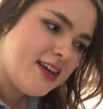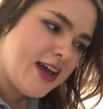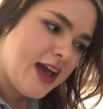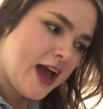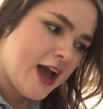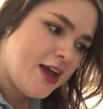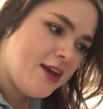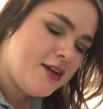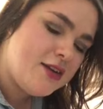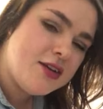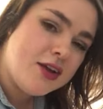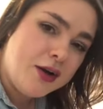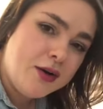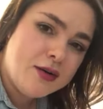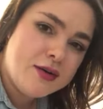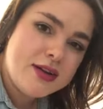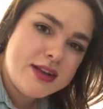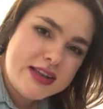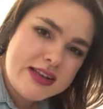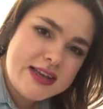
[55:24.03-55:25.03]
I don't
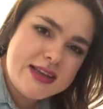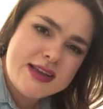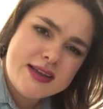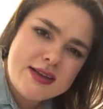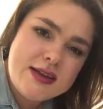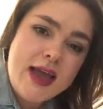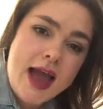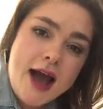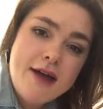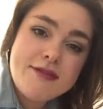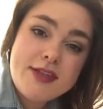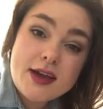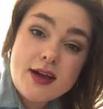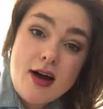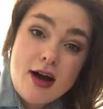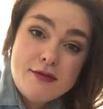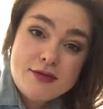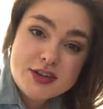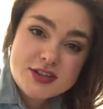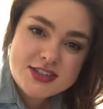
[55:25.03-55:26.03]
know, have that
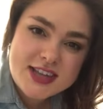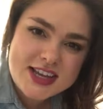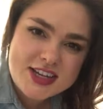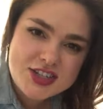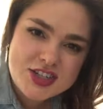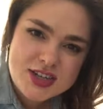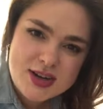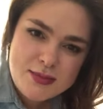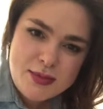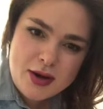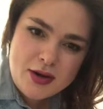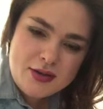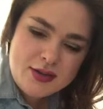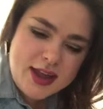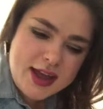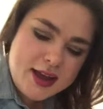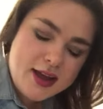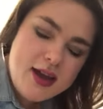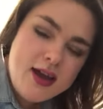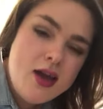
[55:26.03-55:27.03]
conversation about
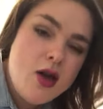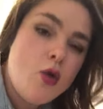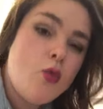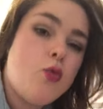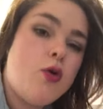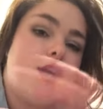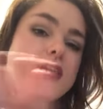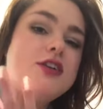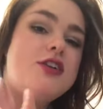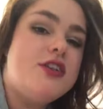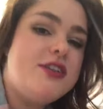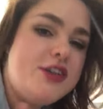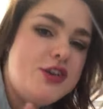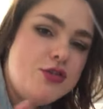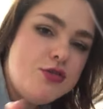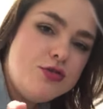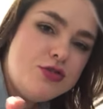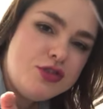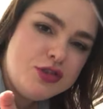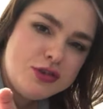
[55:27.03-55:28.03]
like what could
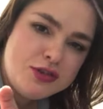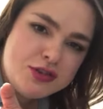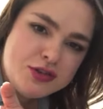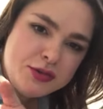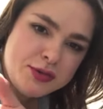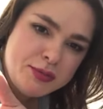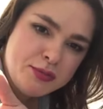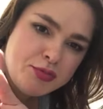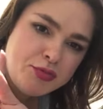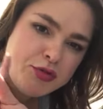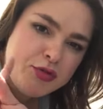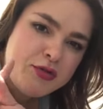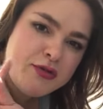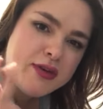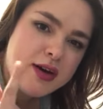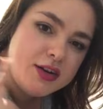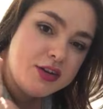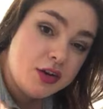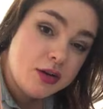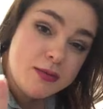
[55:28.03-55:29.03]
you do to improve
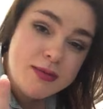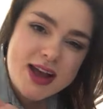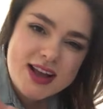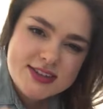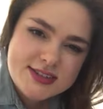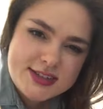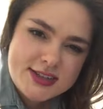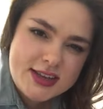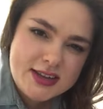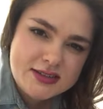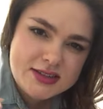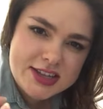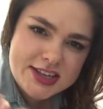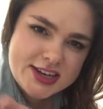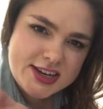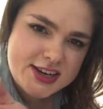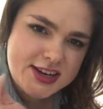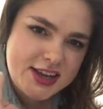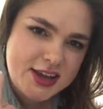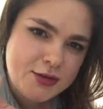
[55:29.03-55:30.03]
on your
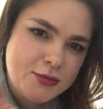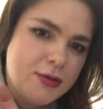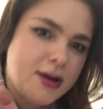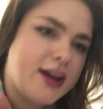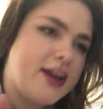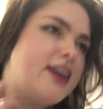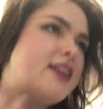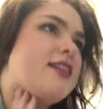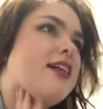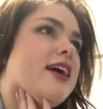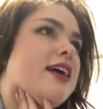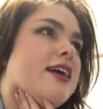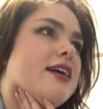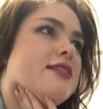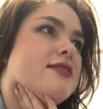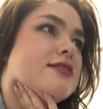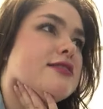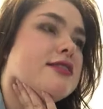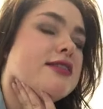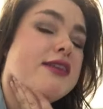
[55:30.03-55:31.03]
masculinity, right? Like
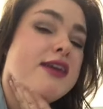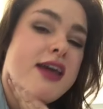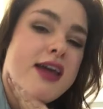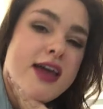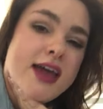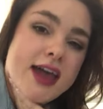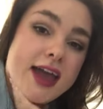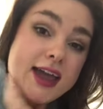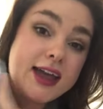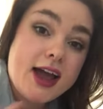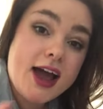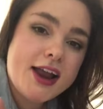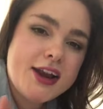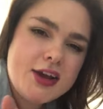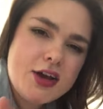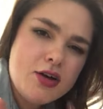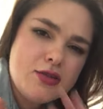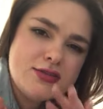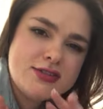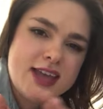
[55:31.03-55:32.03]
it kind of
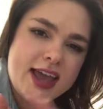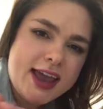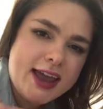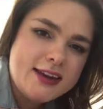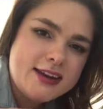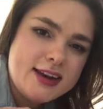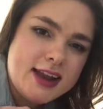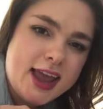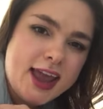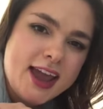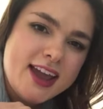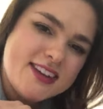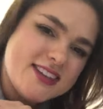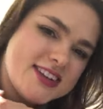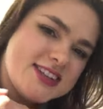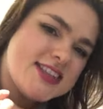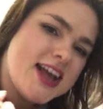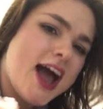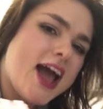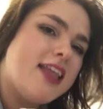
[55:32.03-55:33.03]
goes hand in hand,
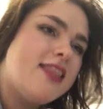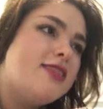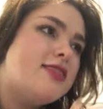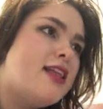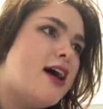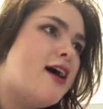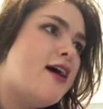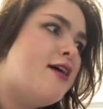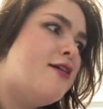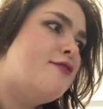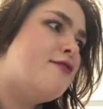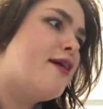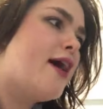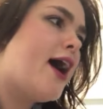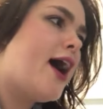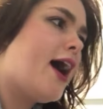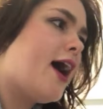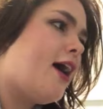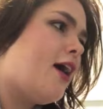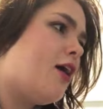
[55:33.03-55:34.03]
because I love
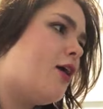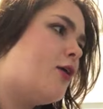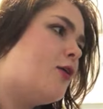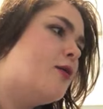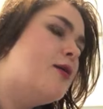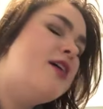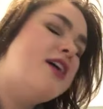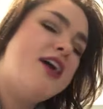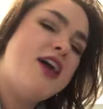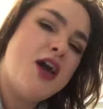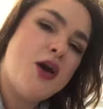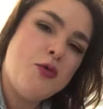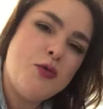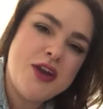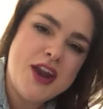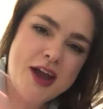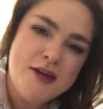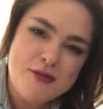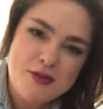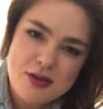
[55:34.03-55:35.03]
how
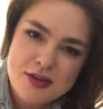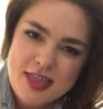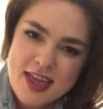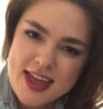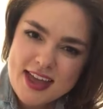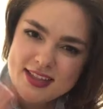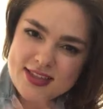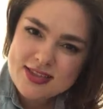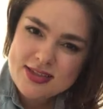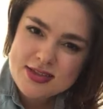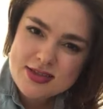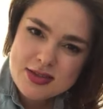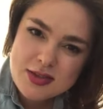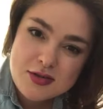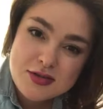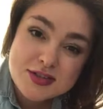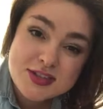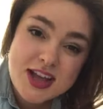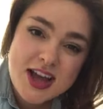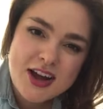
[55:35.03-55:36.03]
whenever like
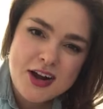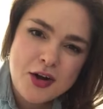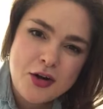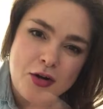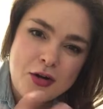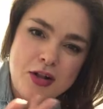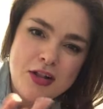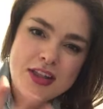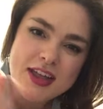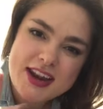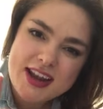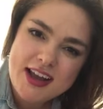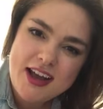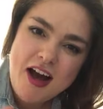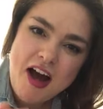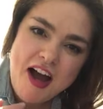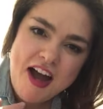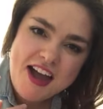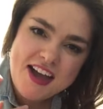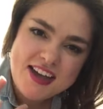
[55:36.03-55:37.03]
there's a girl and a
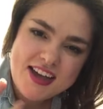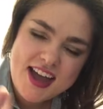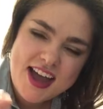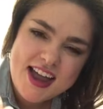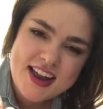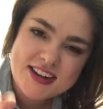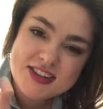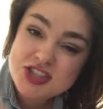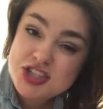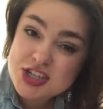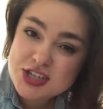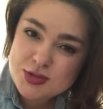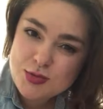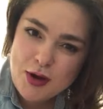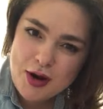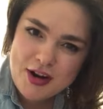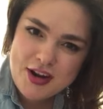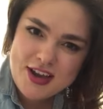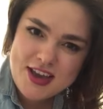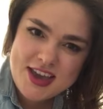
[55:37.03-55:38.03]
guy and she's
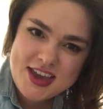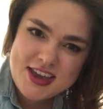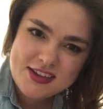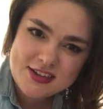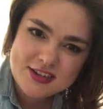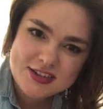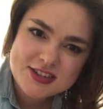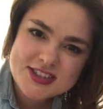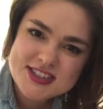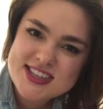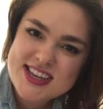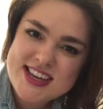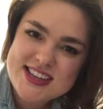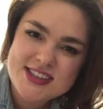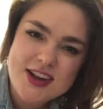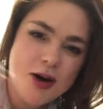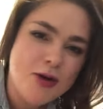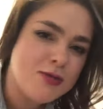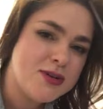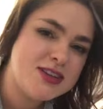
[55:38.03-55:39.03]
wearing heels, he's
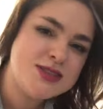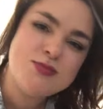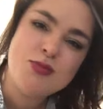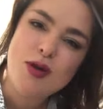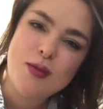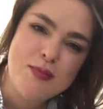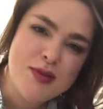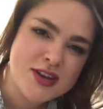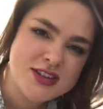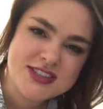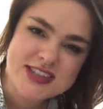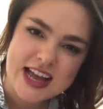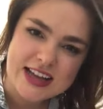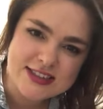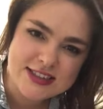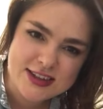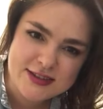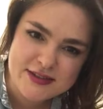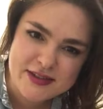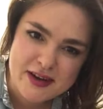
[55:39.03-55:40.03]
always more
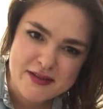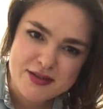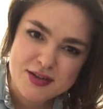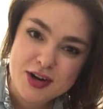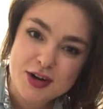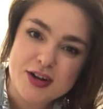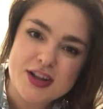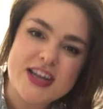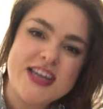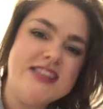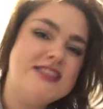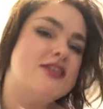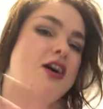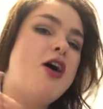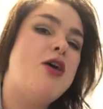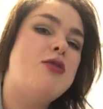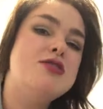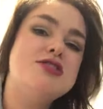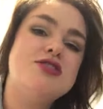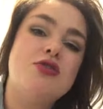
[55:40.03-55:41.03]
possessive of her. He's
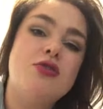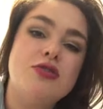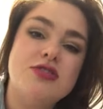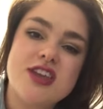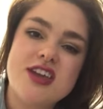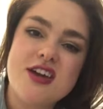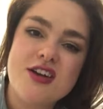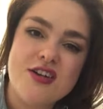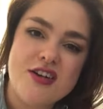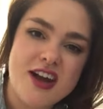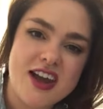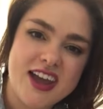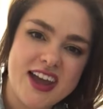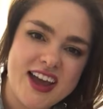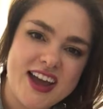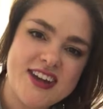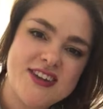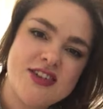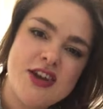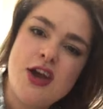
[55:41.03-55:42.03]
always holding her
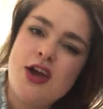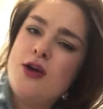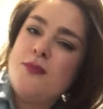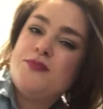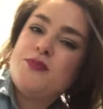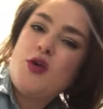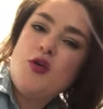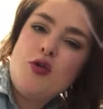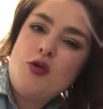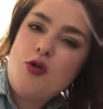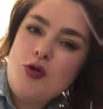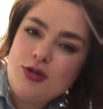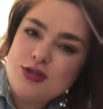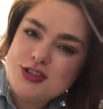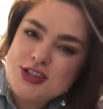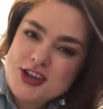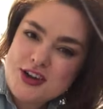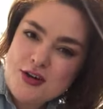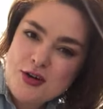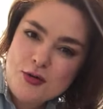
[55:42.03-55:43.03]
hand or
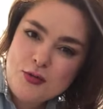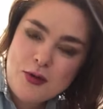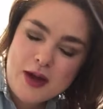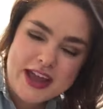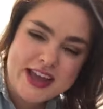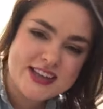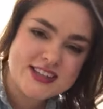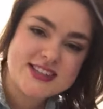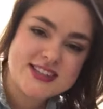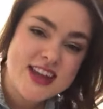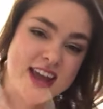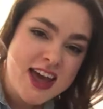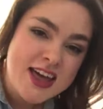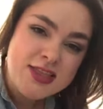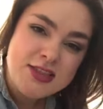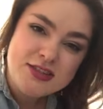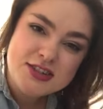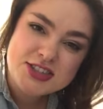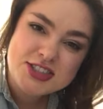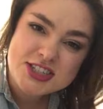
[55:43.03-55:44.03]
holding her waist.
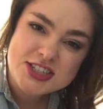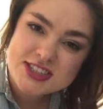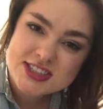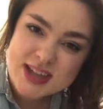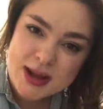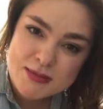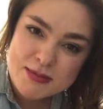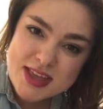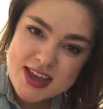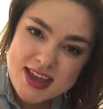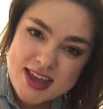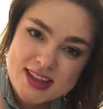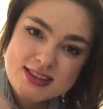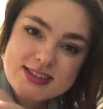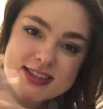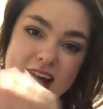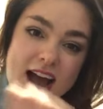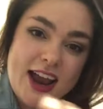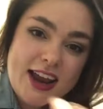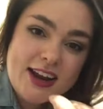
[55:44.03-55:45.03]
There's just something
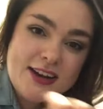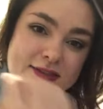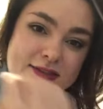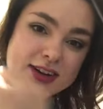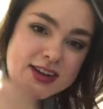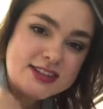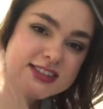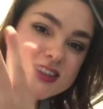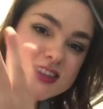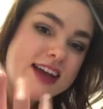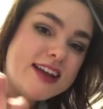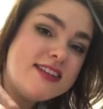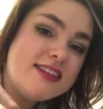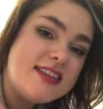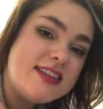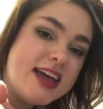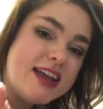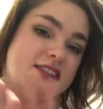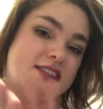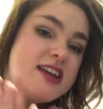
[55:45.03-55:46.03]
inside of us
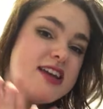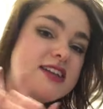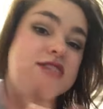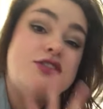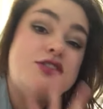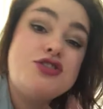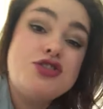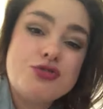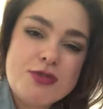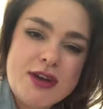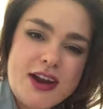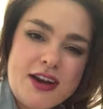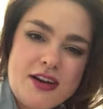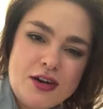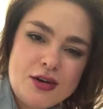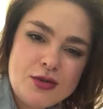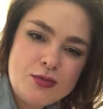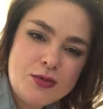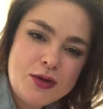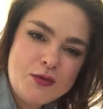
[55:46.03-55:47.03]
that gets
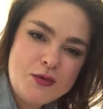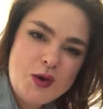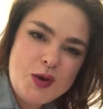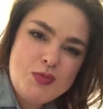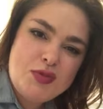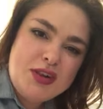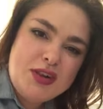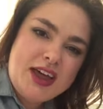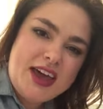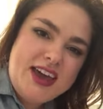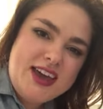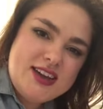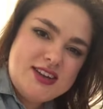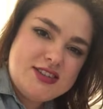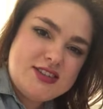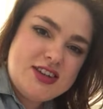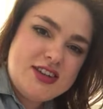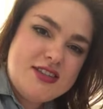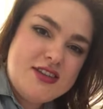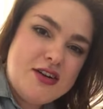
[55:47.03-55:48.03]
triggered when we play
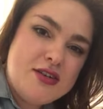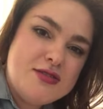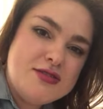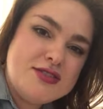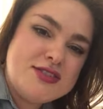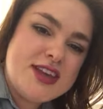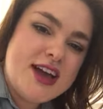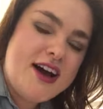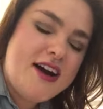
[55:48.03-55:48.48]
into those